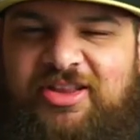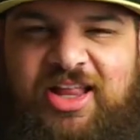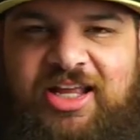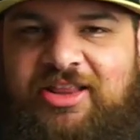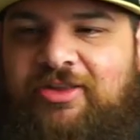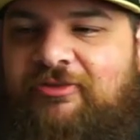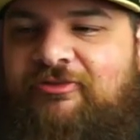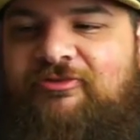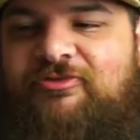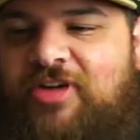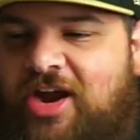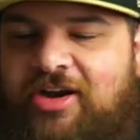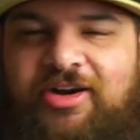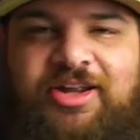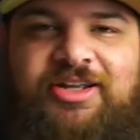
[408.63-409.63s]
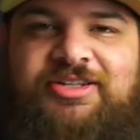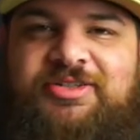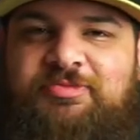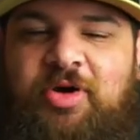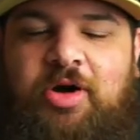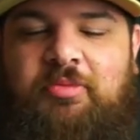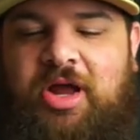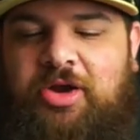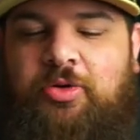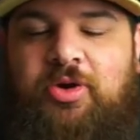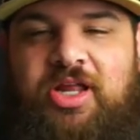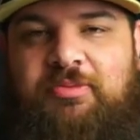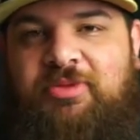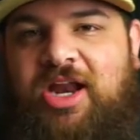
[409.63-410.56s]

like the very small minority.